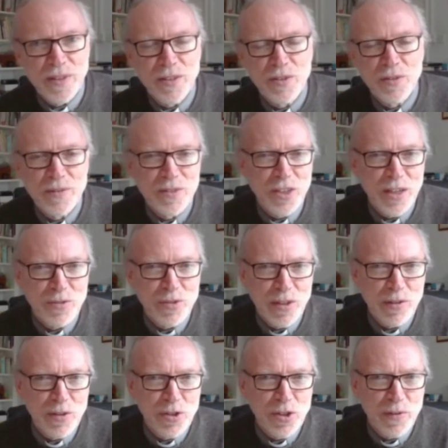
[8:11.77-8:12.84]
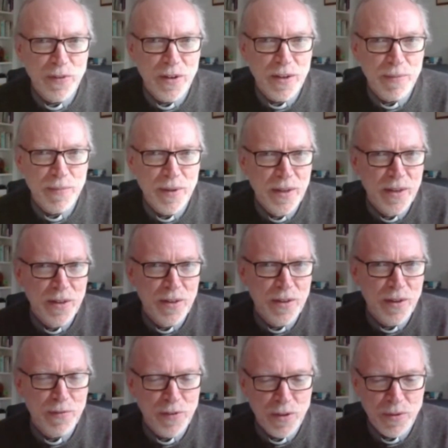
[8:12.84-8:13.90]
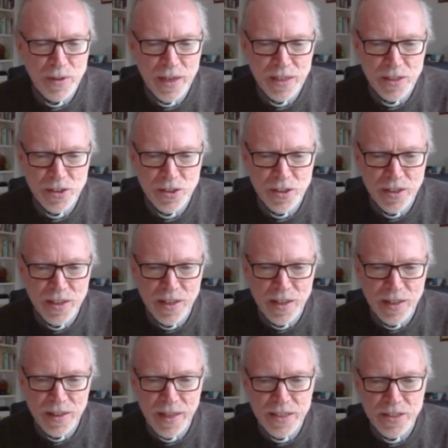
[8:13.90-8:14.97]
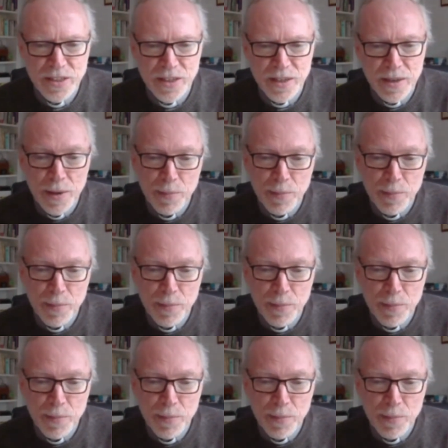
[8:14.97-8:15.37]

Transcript: the shouting, "Crucify him," a few days later.